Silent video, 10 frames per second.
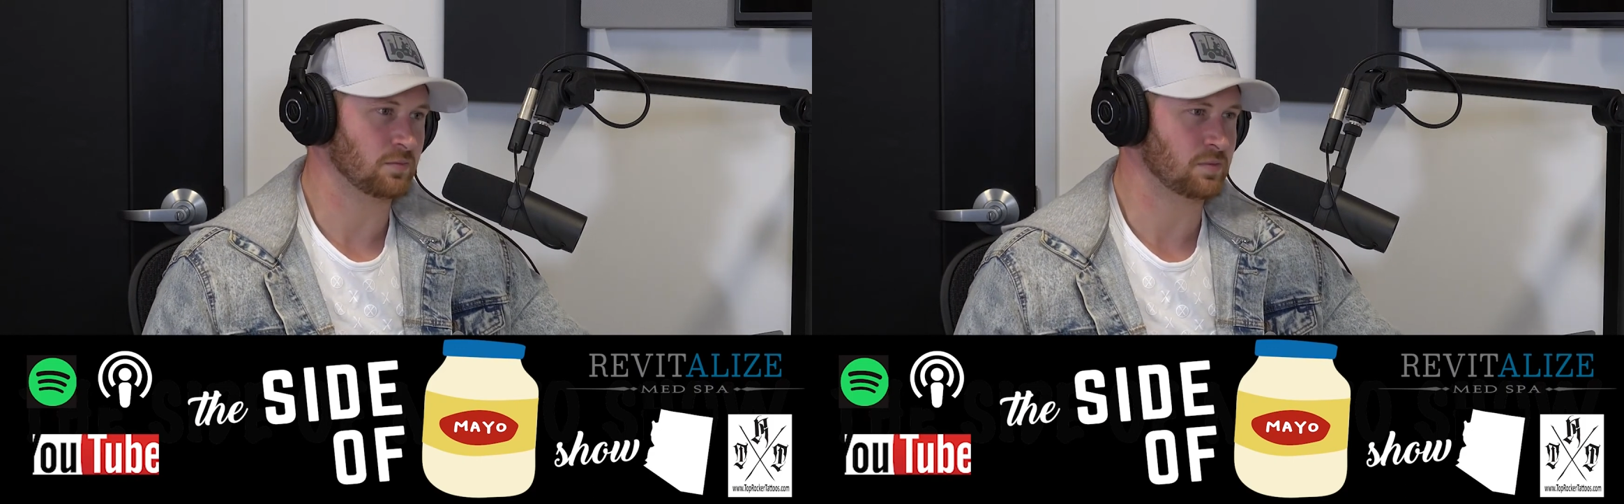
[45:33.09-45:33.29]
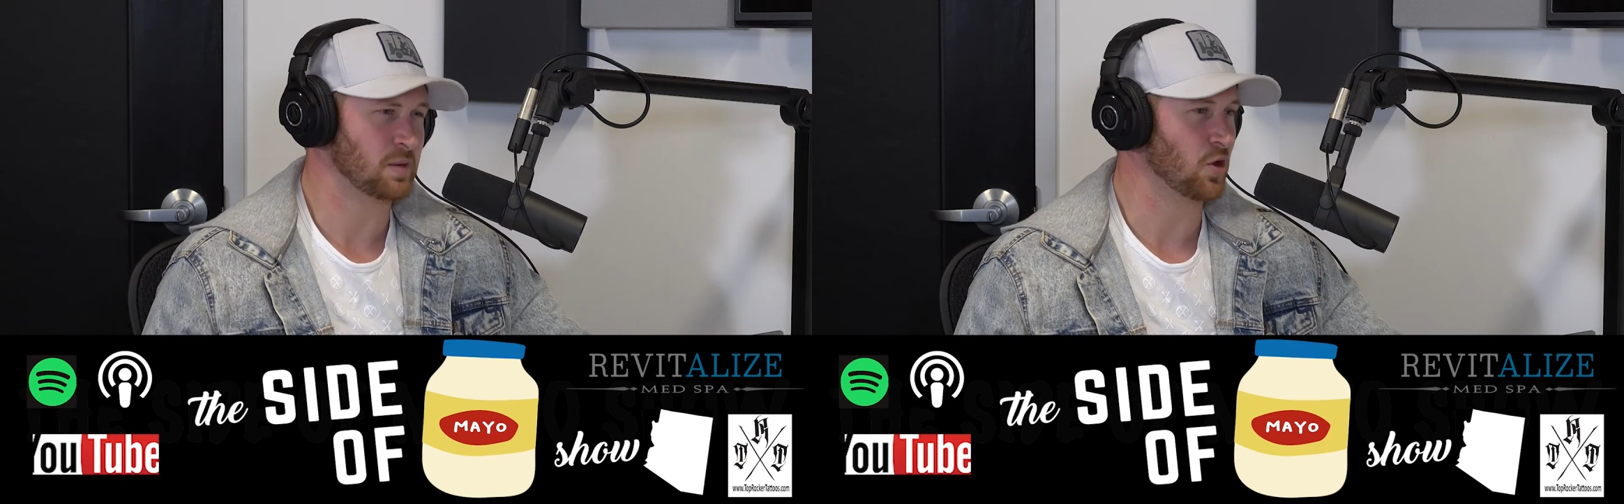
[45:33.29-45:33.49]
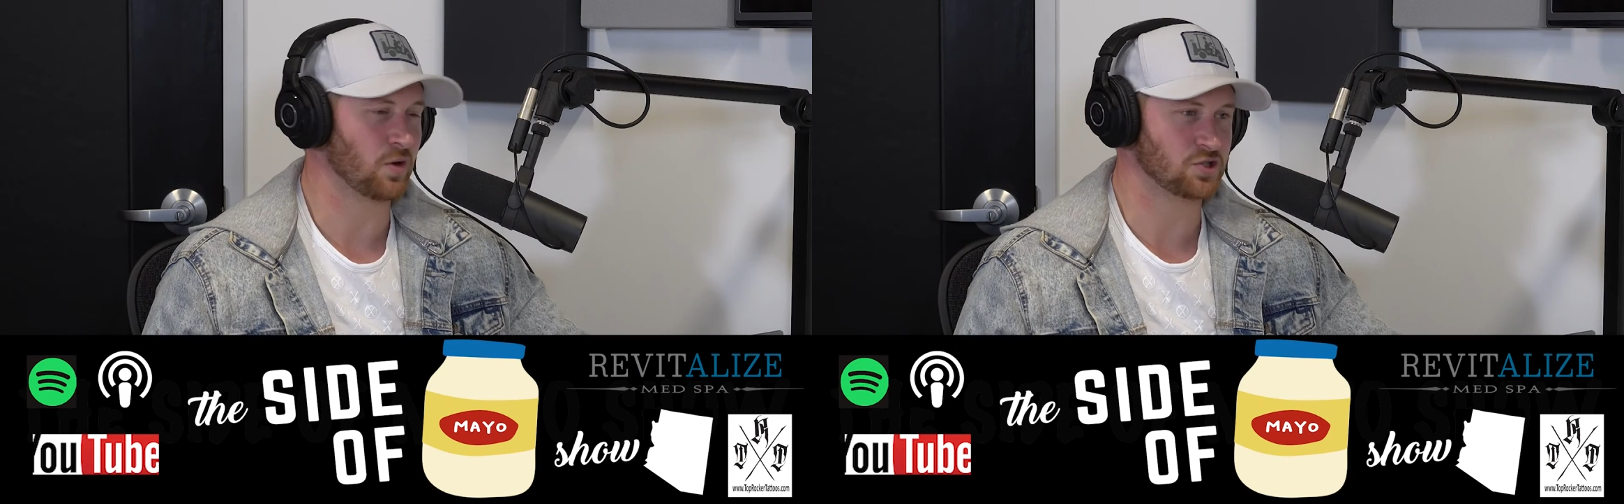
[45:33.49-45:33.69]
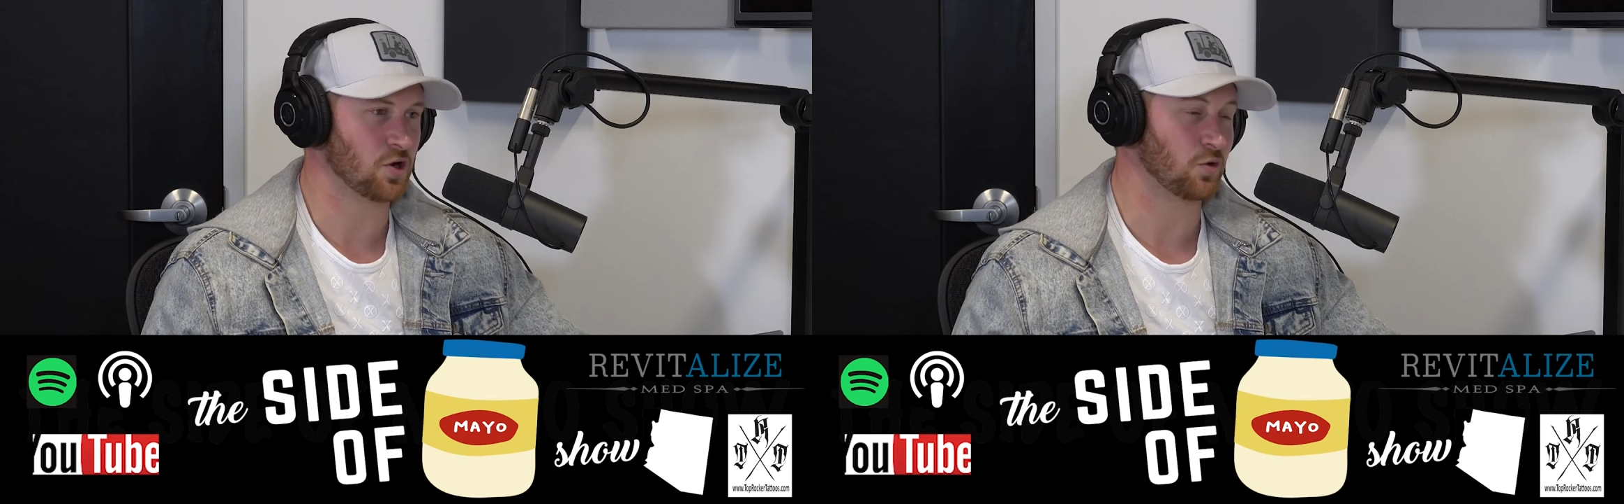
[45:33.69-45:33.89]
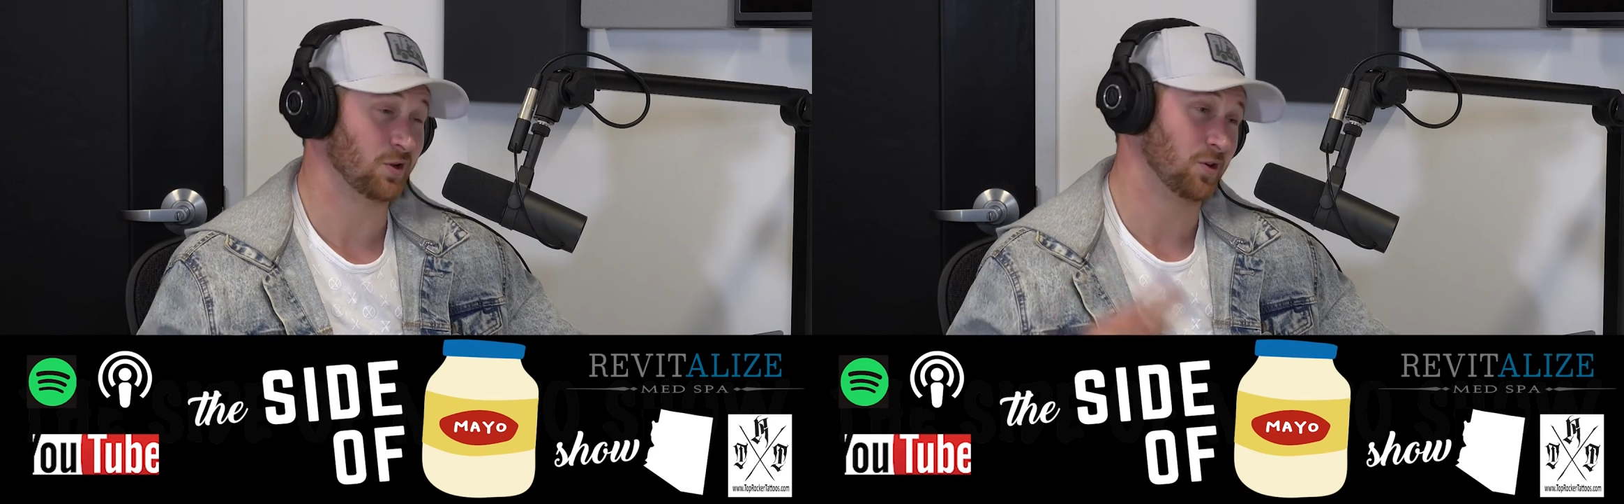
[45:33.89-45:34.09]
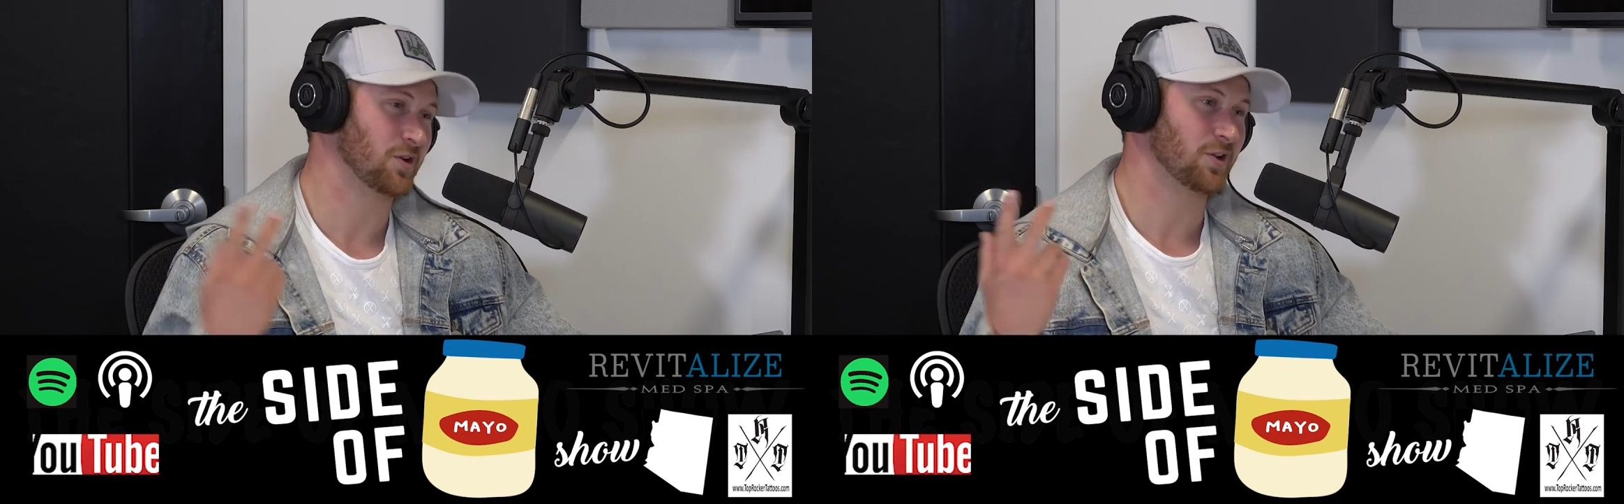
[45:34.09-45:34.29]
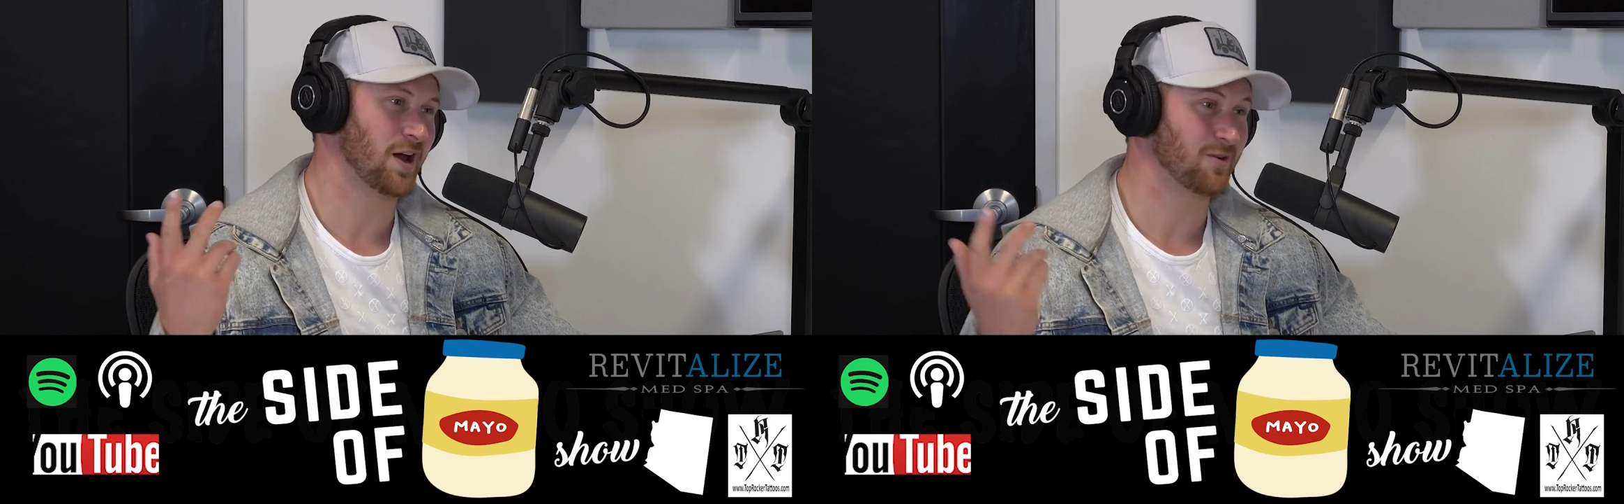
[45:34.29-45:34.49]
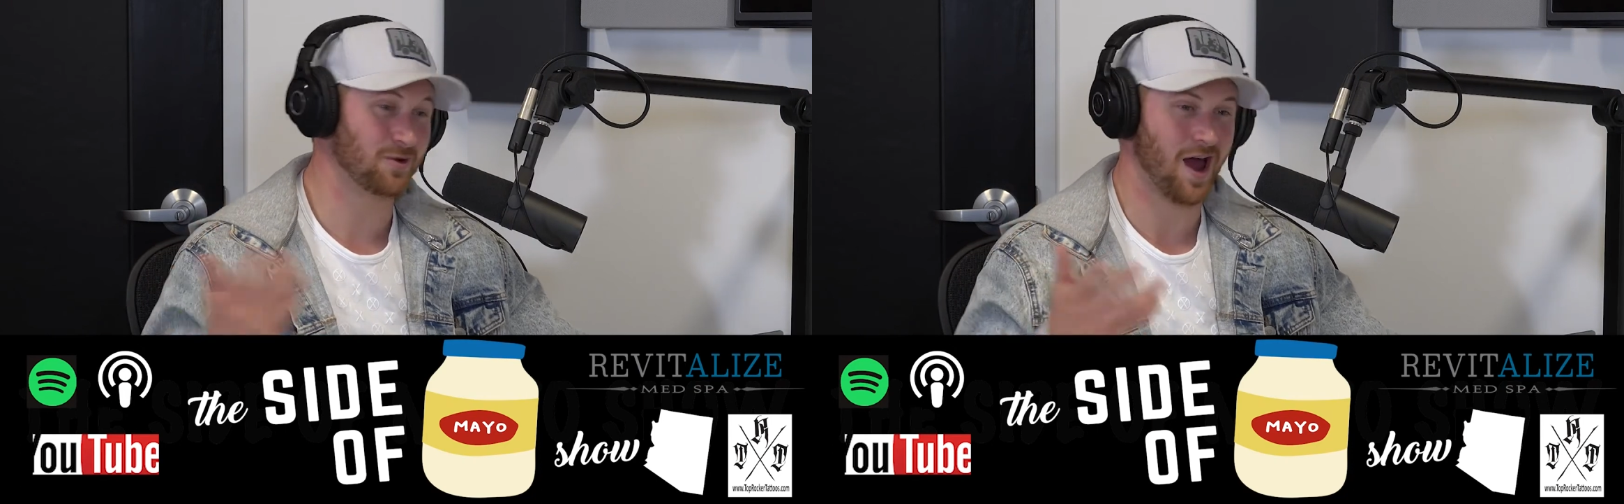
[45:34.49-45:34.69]
People always joke we look
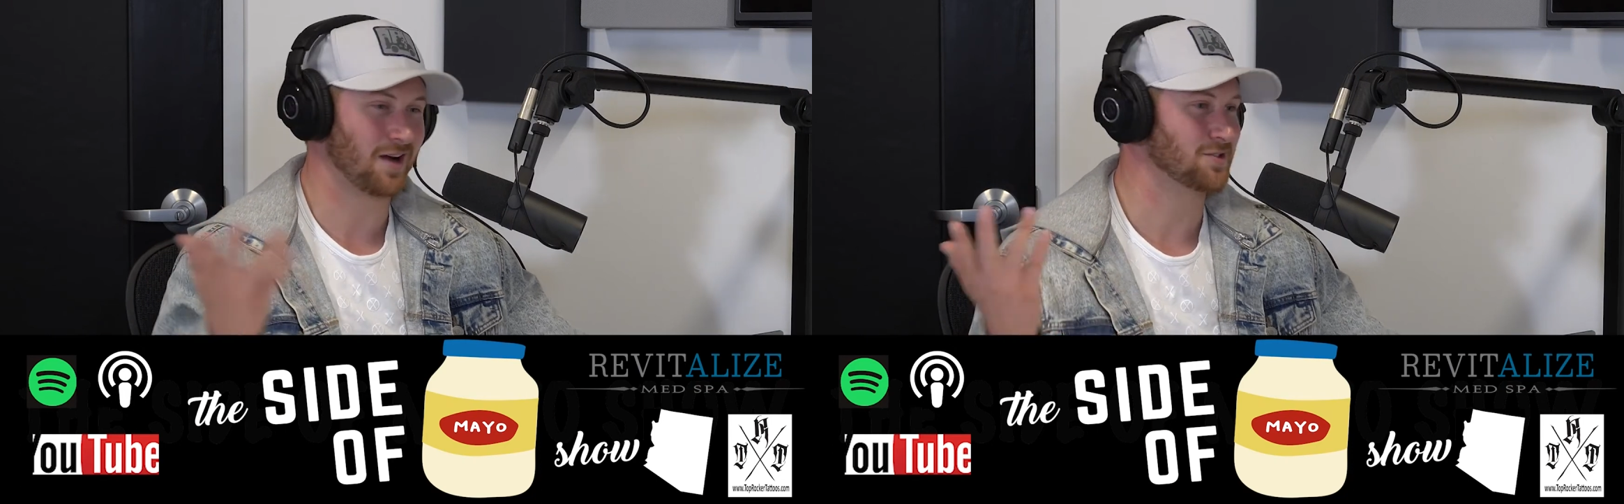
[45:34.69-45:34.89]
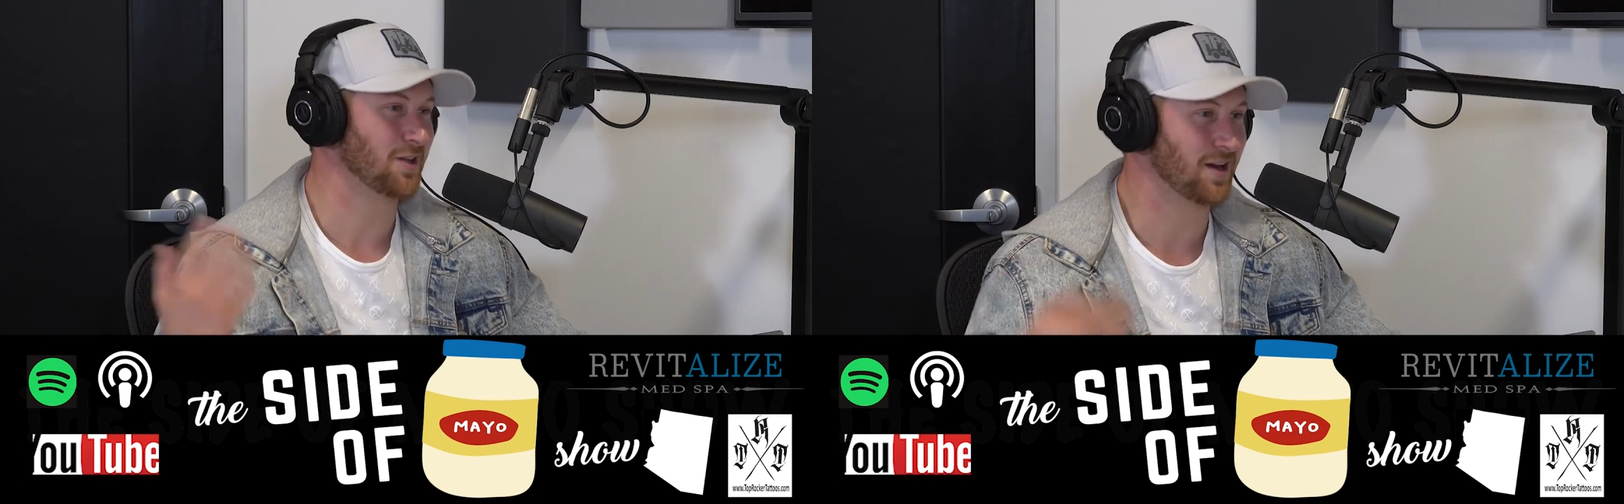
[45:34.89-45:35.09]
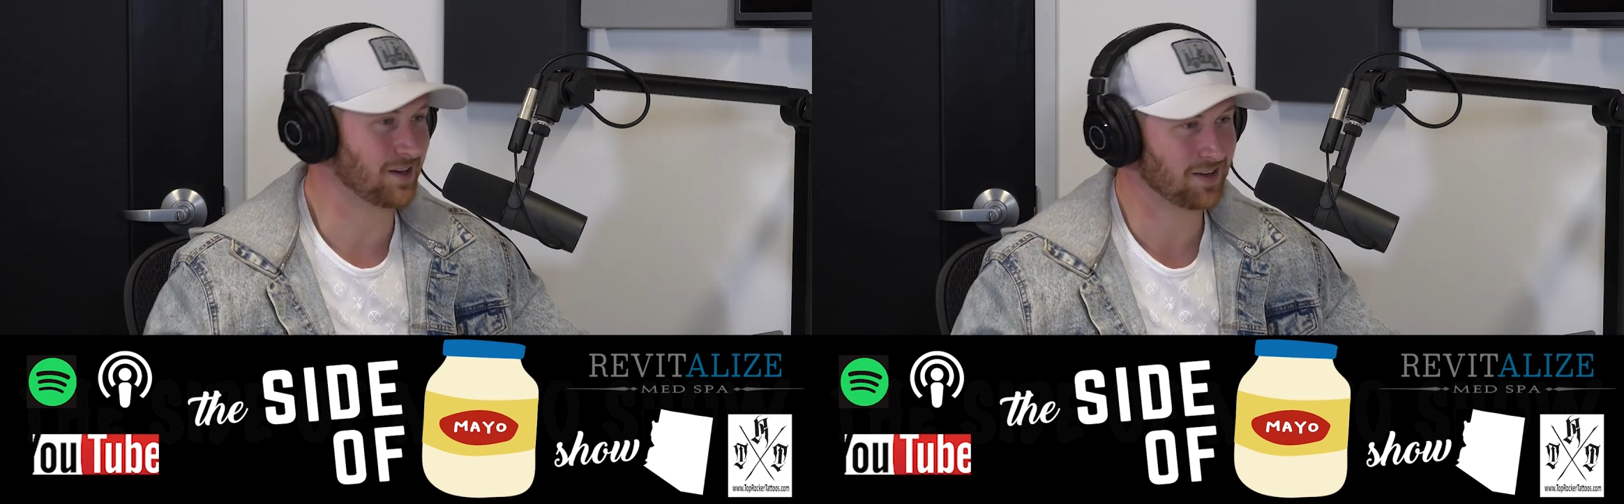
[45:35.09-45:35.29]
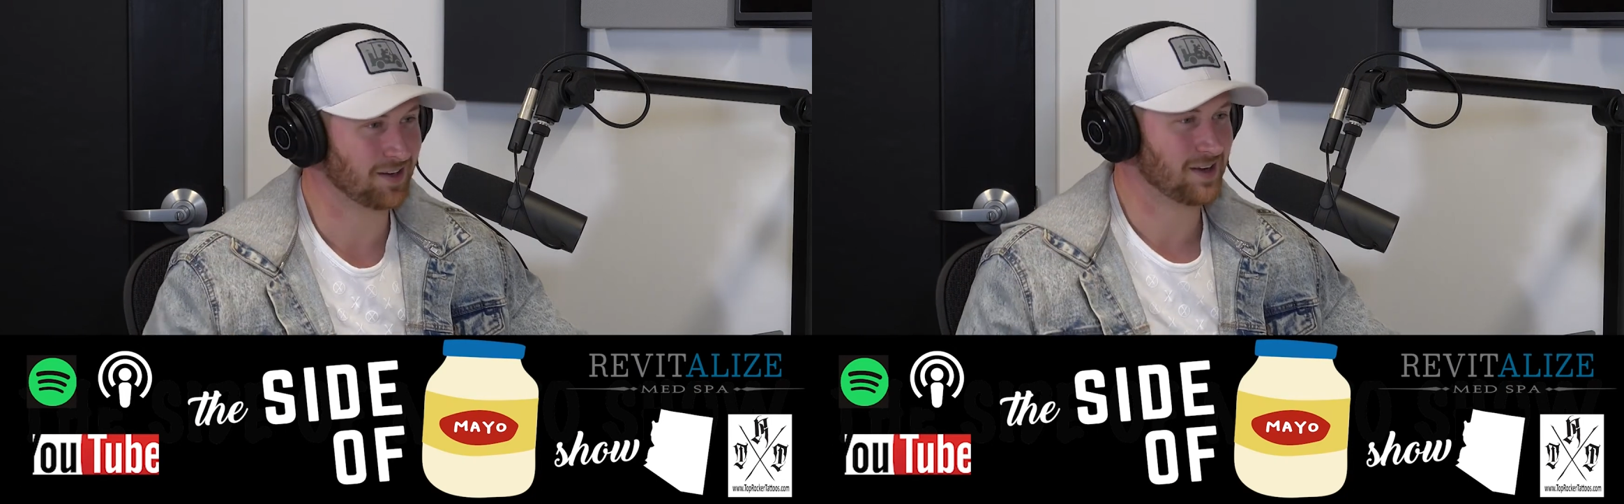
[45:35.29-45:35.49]
alike, we act alike,